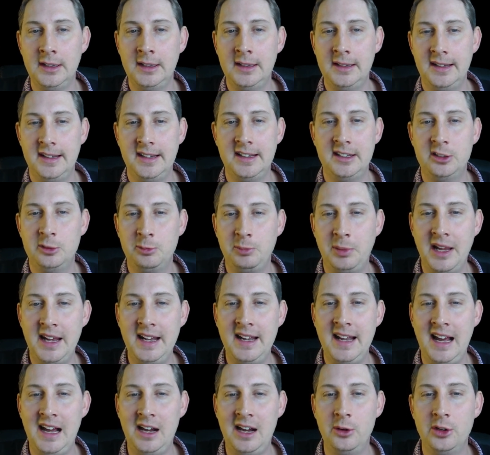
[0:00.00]

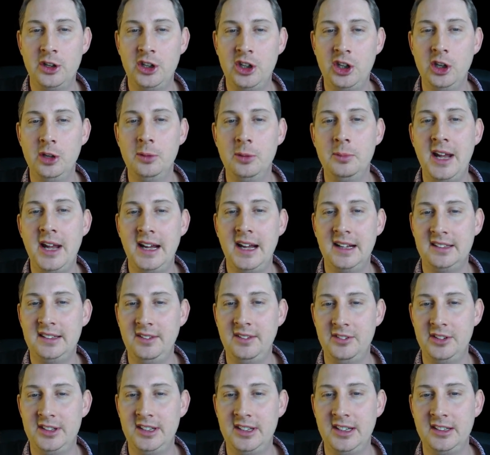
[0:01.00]
Explain how human
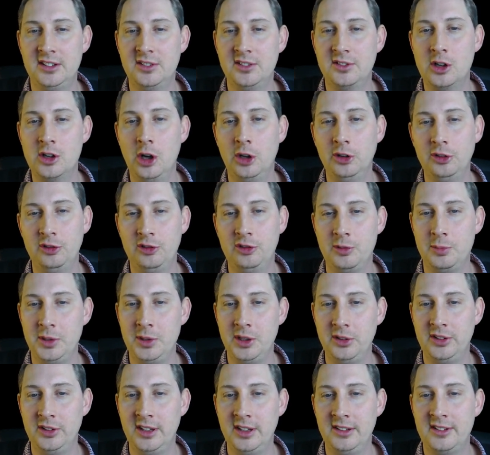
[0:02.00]
activities have
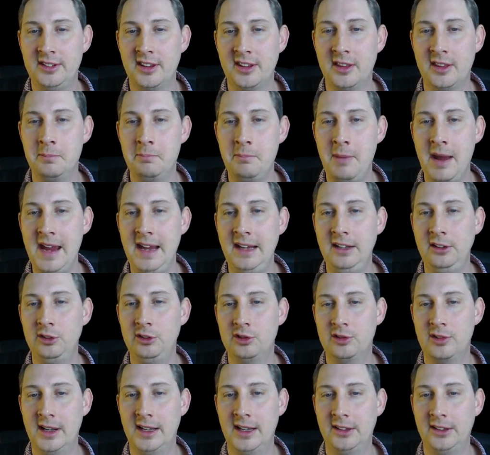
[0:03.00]
contributed to the main
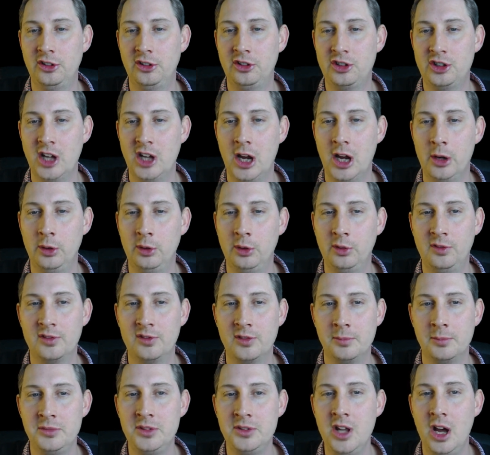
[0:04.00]
trend shown
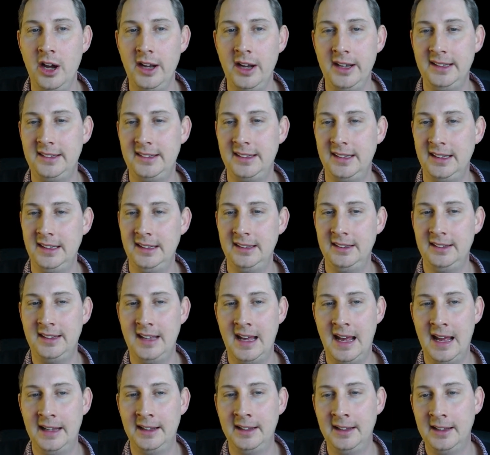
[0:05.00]
from
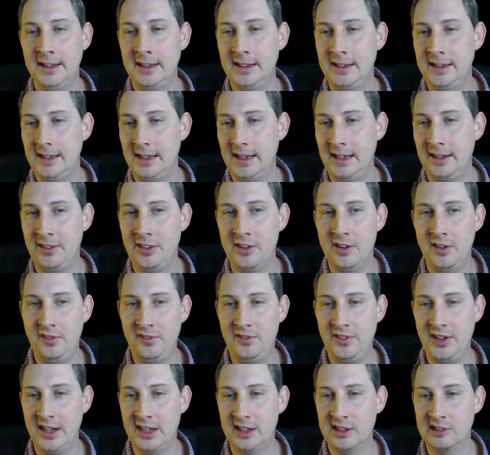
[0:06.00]
1910 in the
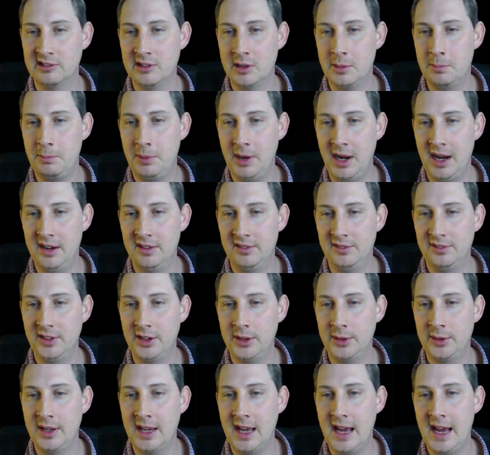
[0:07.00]
figure above.
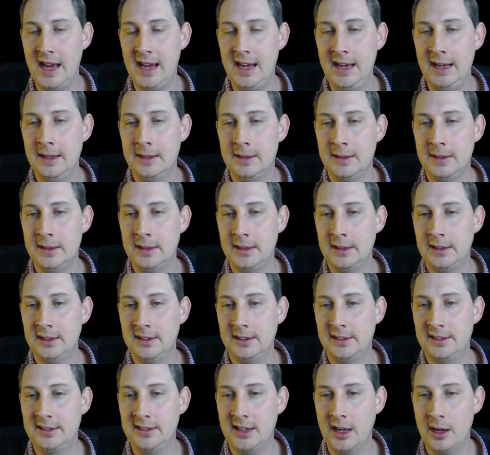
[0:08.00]
Okay,
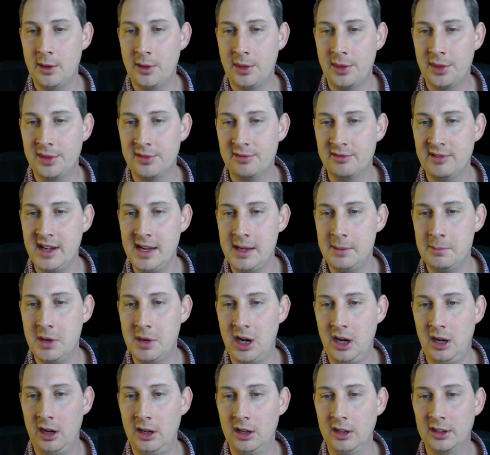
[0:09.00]
so 3
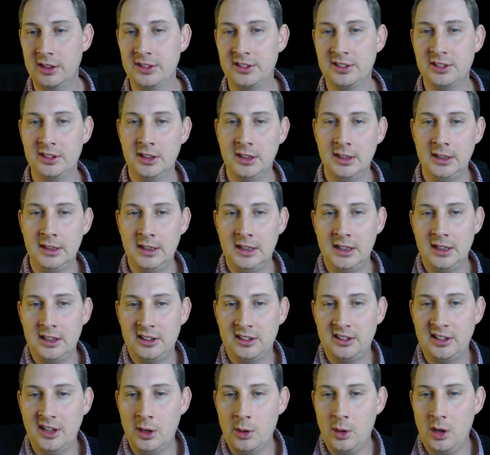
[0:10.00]
marks.
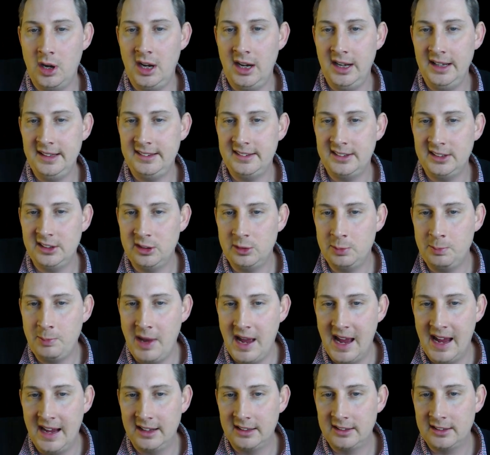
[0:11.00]
So I
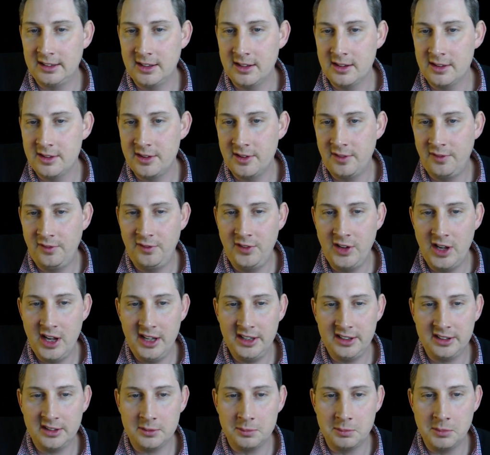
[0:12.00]
suspect the
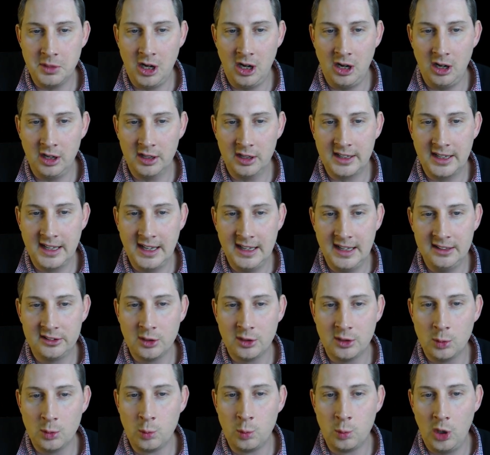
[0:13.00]
first mark
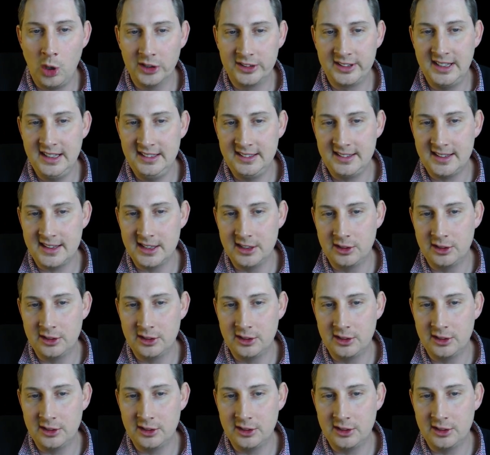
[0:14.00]
is what is the